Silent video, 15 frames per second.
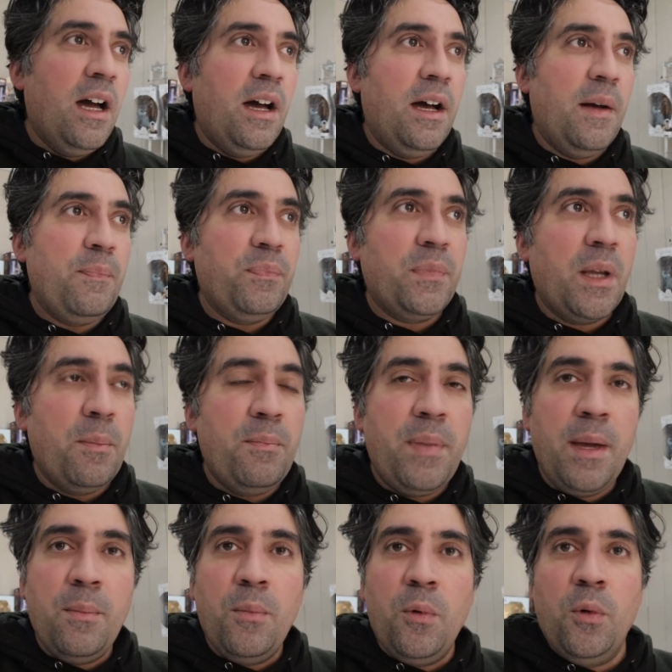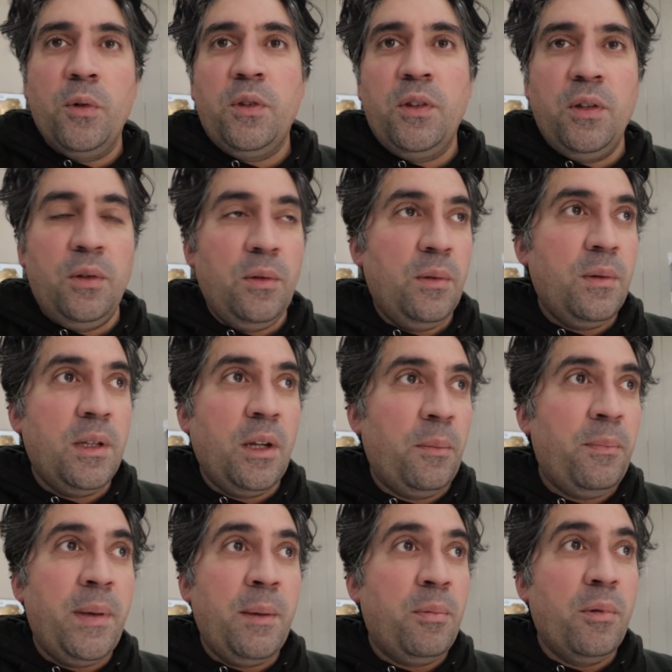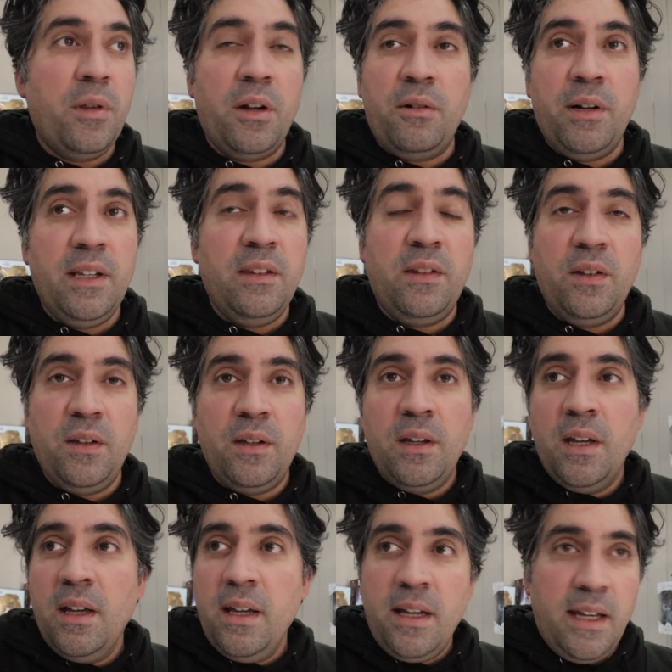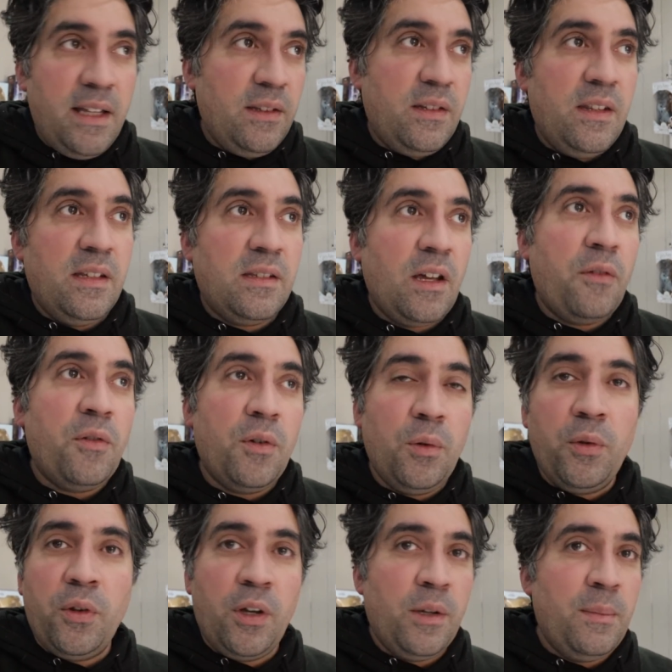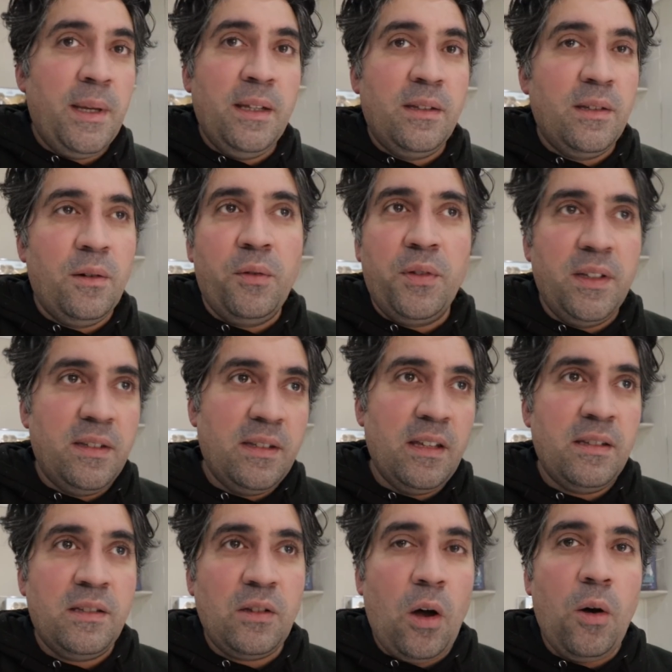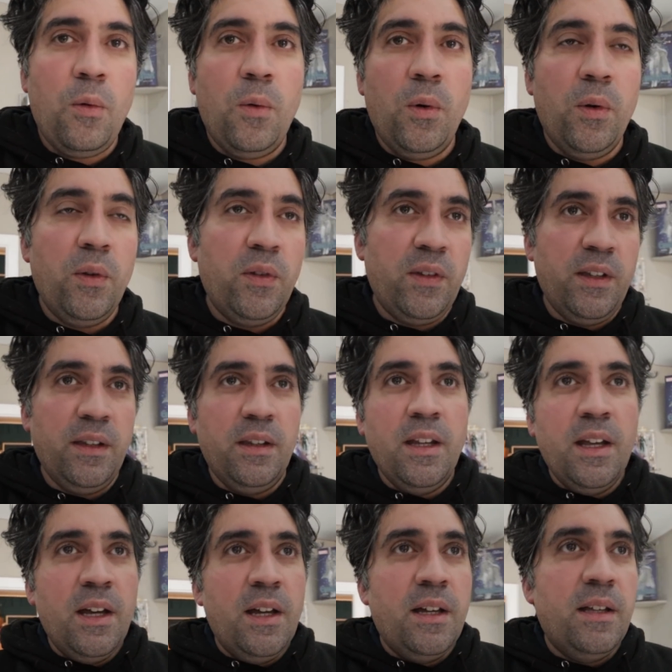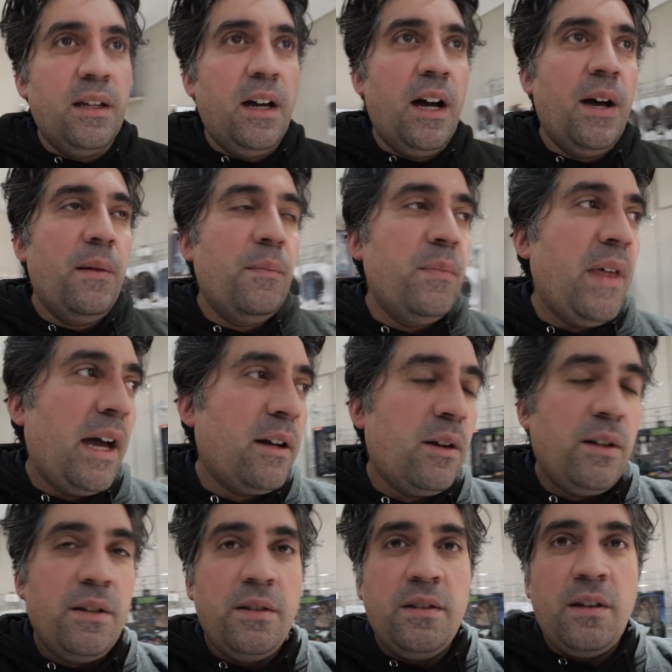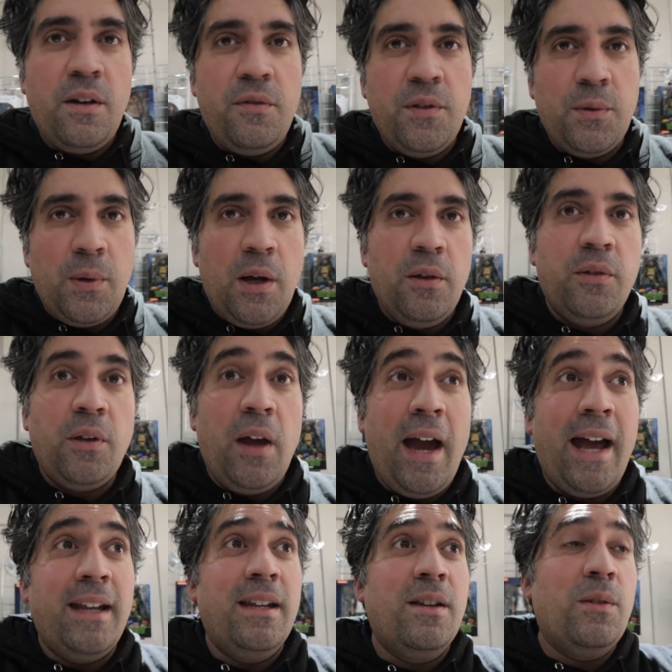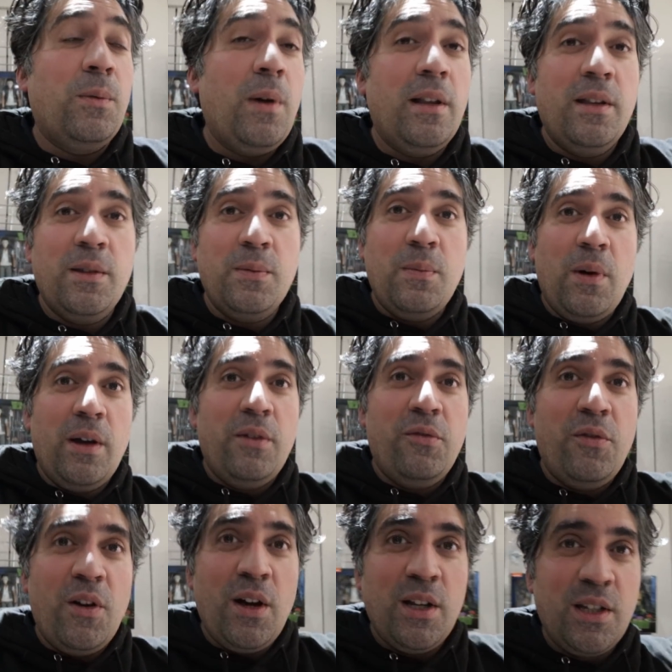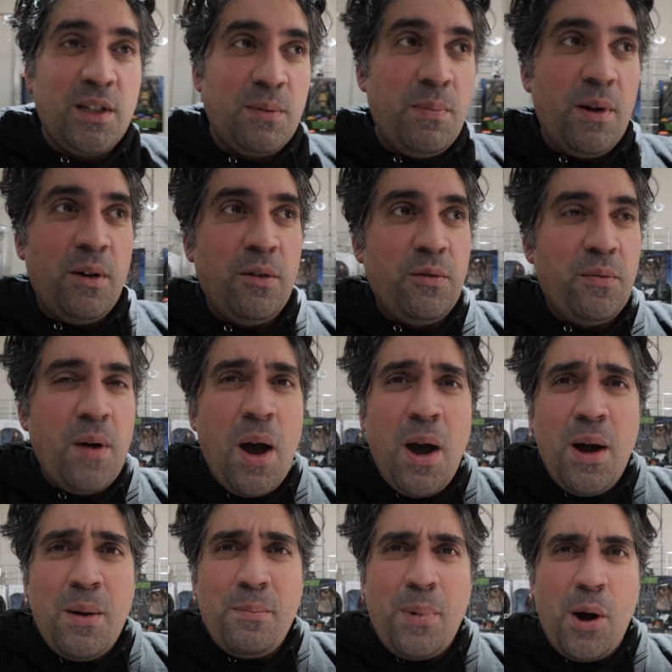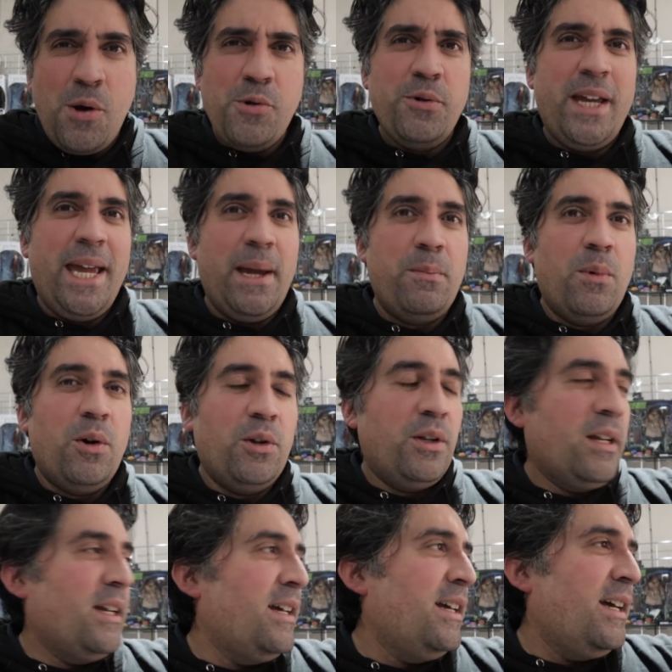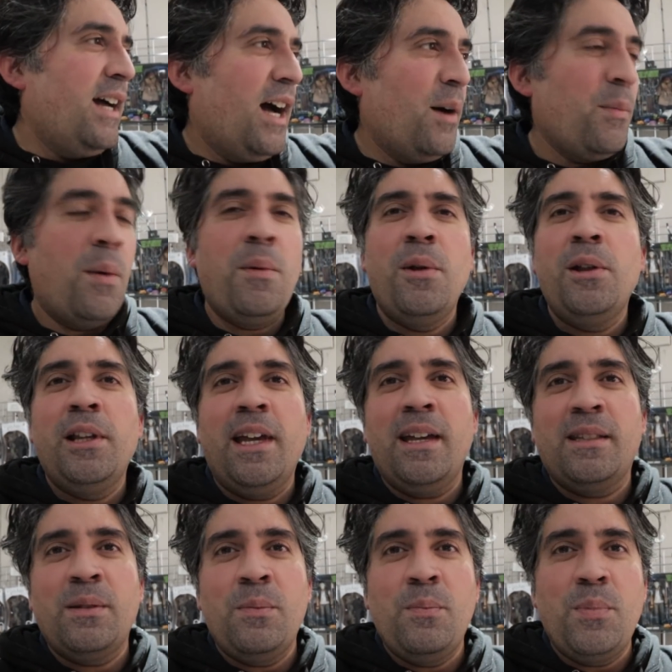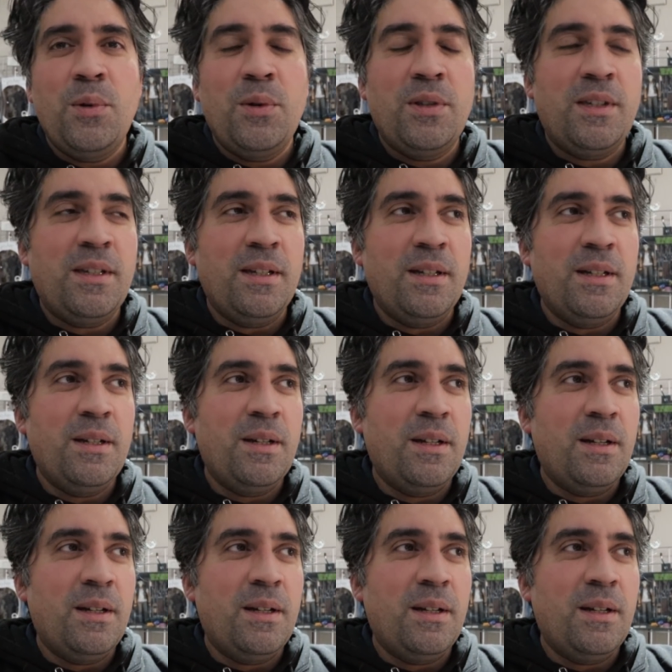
a bit more to, you know, people that are into this stuff are also going to be into obviously Star Wars and that kind of stuff as well. So, and as well as my first bit of Pokemon, I'm only getting some booster